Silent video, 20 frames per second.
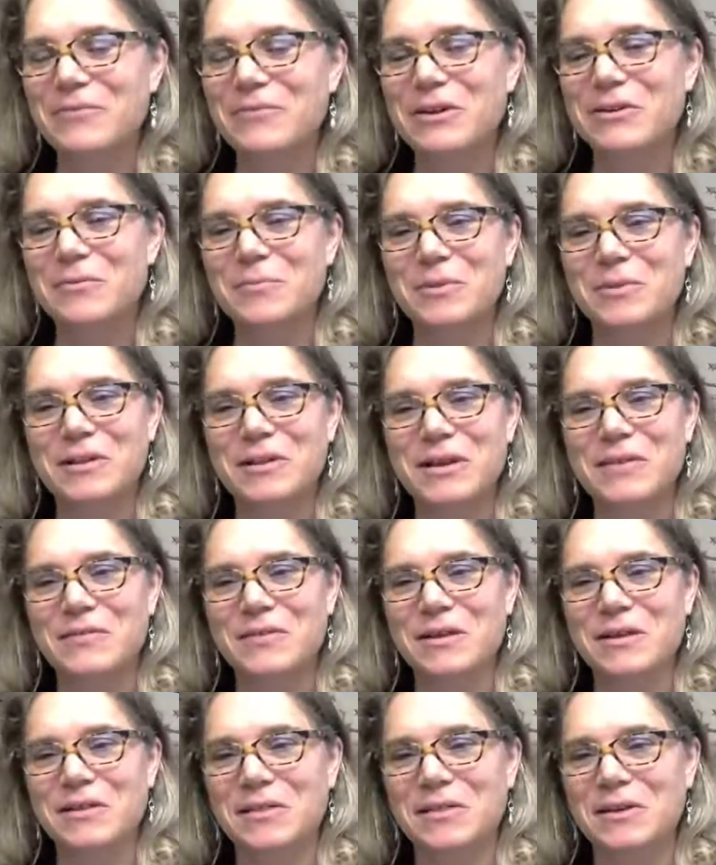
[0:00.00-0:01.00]
We don't
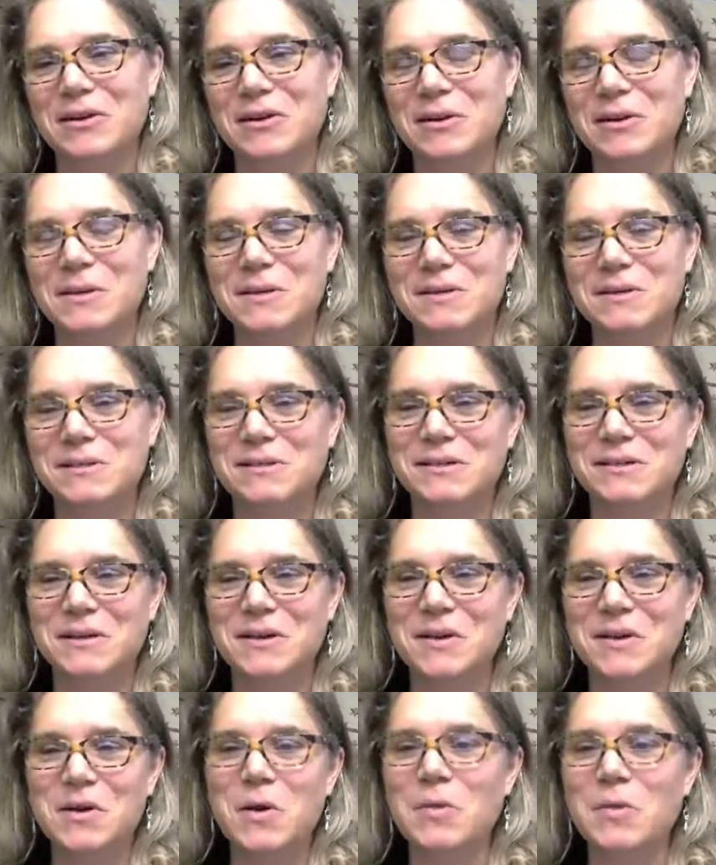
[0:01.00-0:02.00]
believe there is
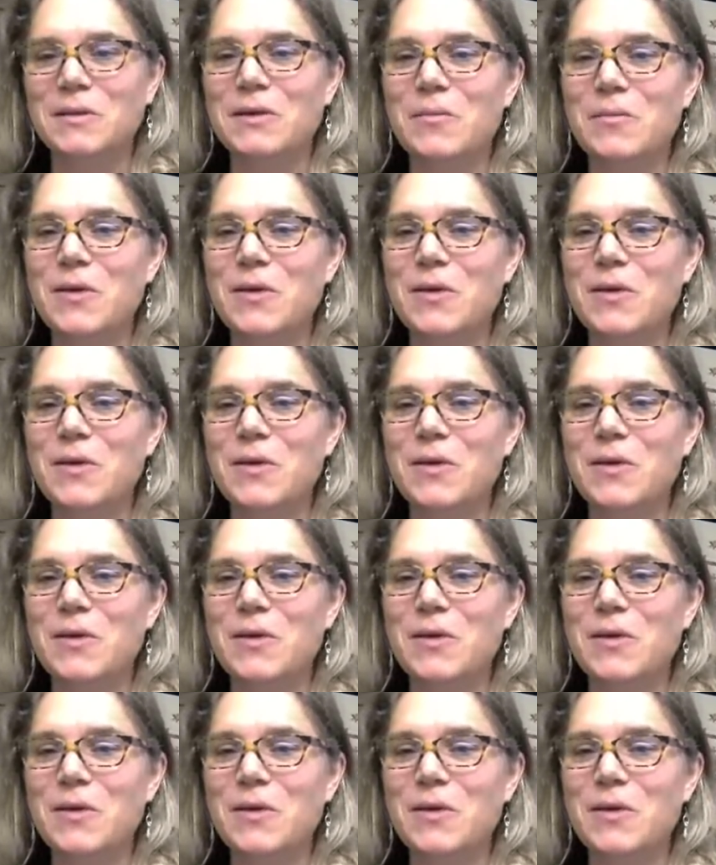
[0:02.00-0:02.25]
only